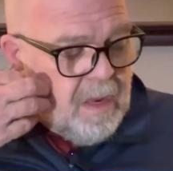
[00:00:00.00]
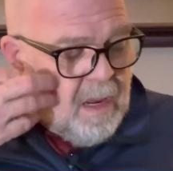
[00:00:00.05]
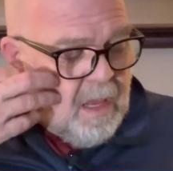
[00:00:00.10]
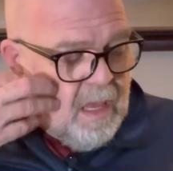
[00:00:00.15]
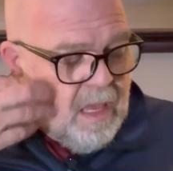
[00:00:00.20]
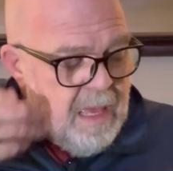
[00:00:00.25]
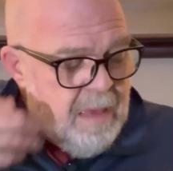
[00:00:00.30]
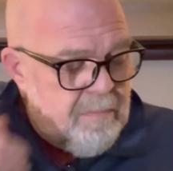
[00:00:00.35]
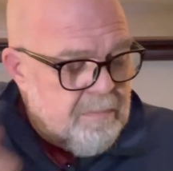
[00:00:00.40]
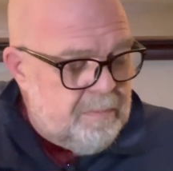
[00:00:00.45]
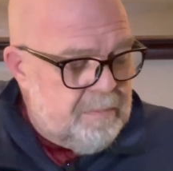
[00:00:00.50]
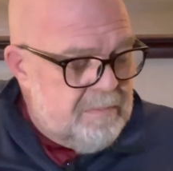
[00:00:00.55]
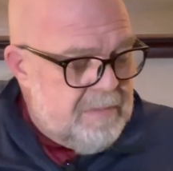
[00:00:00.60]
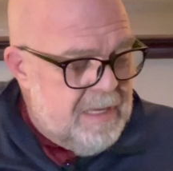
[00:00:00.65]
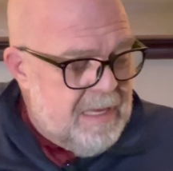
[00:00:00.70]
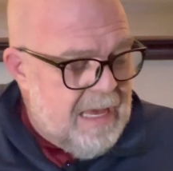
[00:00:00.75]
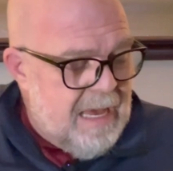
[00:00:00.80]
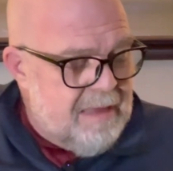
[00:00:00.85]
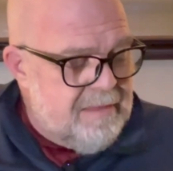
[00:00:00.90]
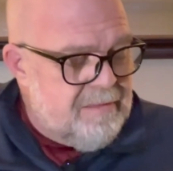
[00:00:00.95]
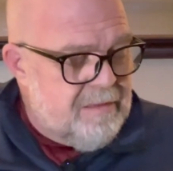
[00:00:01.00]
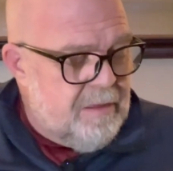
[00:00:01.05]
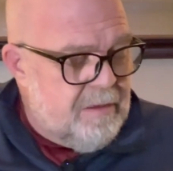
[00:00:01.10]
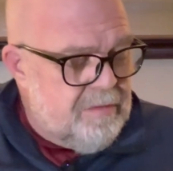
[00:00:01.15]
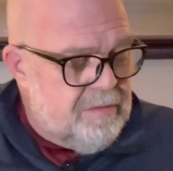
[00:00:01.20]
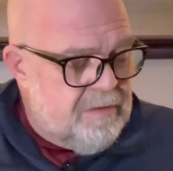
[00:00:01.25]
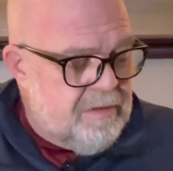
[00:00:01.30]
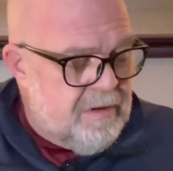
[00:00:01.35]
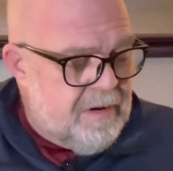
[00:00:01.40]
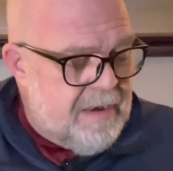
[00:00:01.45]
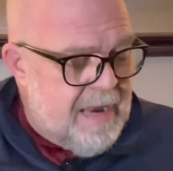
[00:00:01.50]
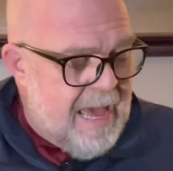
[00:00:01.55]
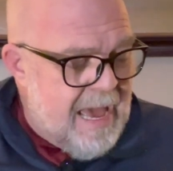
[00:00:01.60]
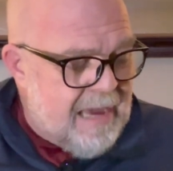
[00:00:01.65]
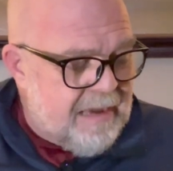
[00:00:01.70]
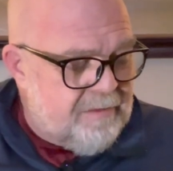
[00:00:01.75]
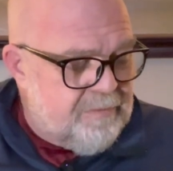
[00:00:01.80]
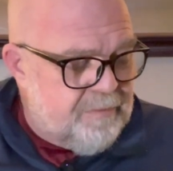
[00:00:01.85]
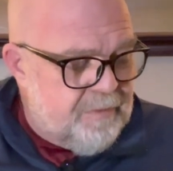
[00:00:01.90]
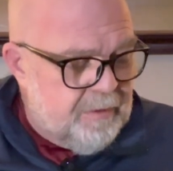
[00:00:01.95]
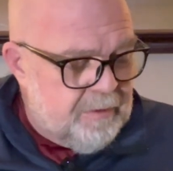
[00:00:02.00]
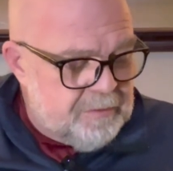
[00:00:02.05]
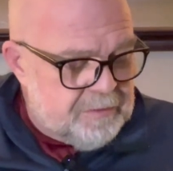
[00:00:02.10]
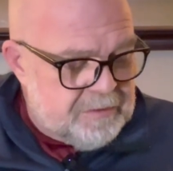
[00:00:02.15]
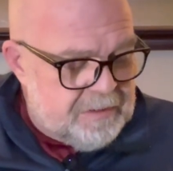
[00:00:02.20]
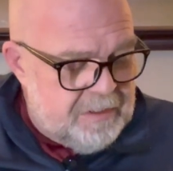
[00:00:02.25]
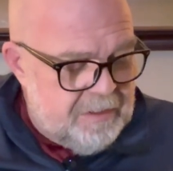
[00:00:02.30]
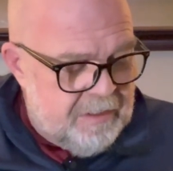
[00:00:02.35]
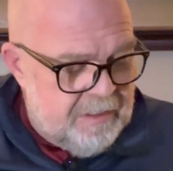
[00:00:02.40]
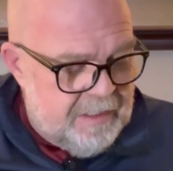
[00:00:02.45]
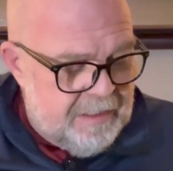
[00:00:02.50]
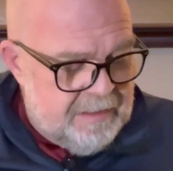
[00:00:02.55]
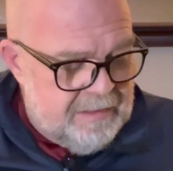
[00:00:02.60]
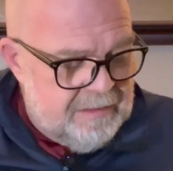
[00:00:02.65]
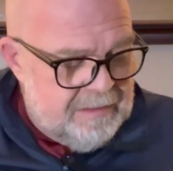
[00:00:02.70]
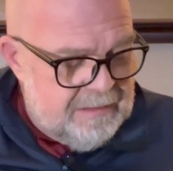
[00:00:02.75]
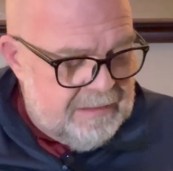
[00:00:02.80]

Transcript: It the neck feels good.